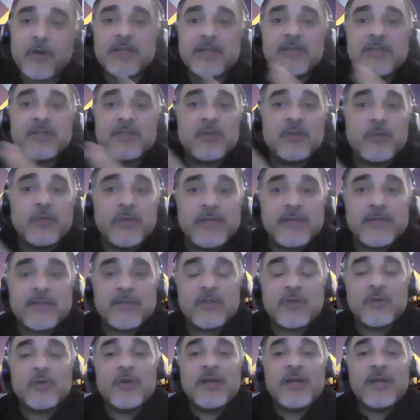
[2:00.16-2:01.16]
consumers
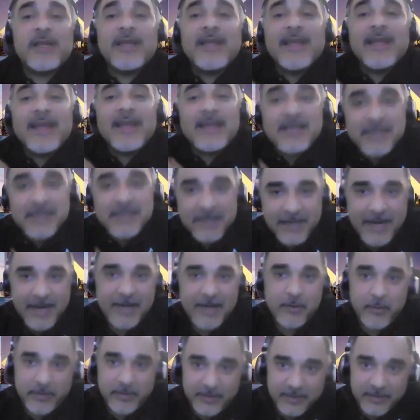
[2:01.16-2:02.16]
to
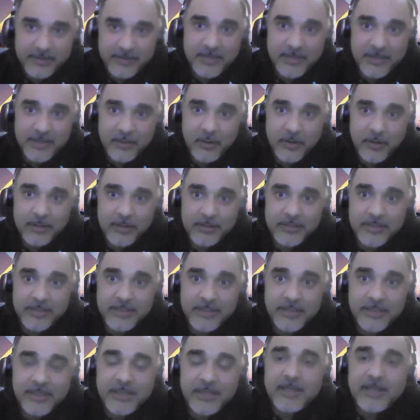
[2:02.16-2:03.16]
interact with this
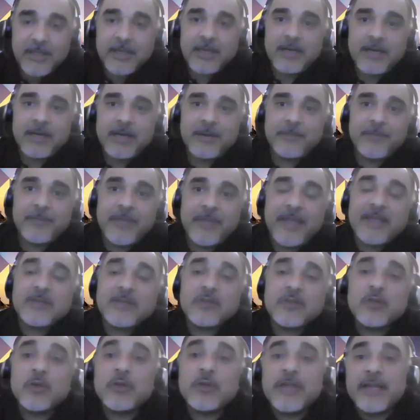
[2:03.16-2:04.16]
technology. And
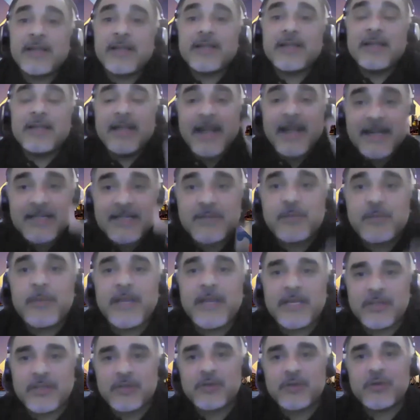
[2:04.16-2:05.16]
so then let's
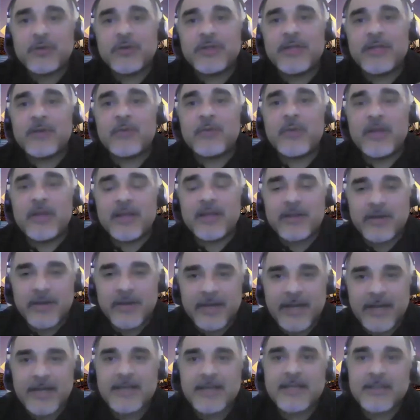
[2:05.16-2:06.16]
make sure that we're
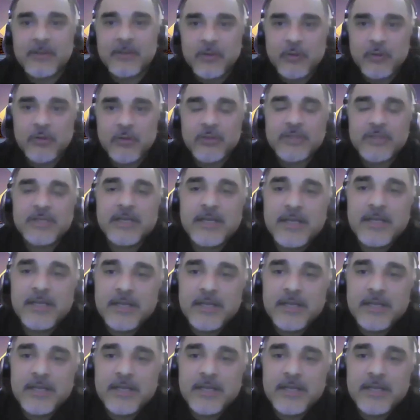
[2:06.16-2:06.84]
creating those